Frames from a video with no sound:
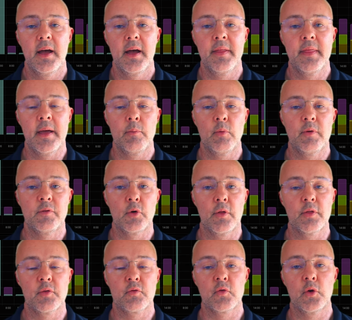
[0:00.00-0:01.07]
and then we've
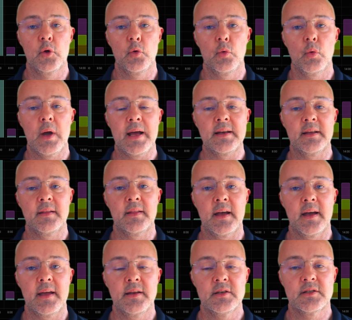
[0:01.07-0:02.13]
gone through adding
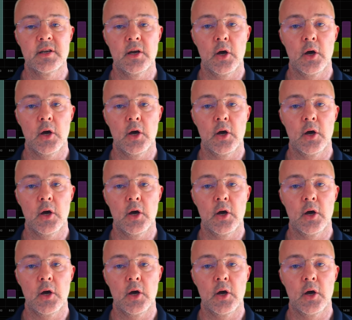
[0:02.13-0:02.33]
that into